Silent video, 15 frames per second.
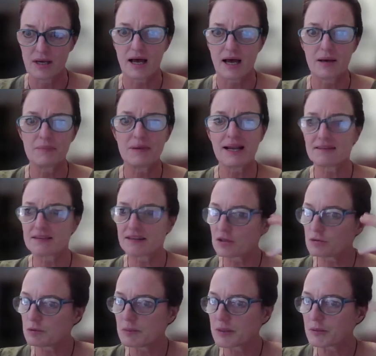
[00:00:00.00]
And I think it
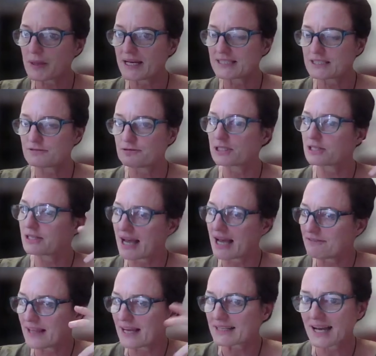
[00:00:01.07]
would be great if we could
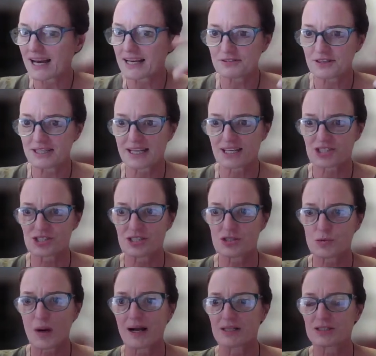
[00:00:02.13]
have that kind of connection as
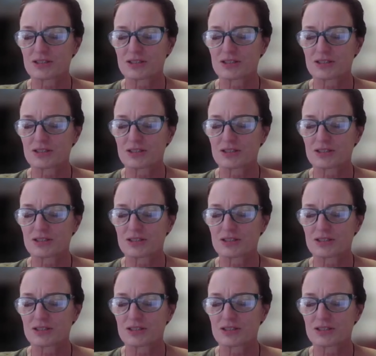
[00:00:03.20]
well.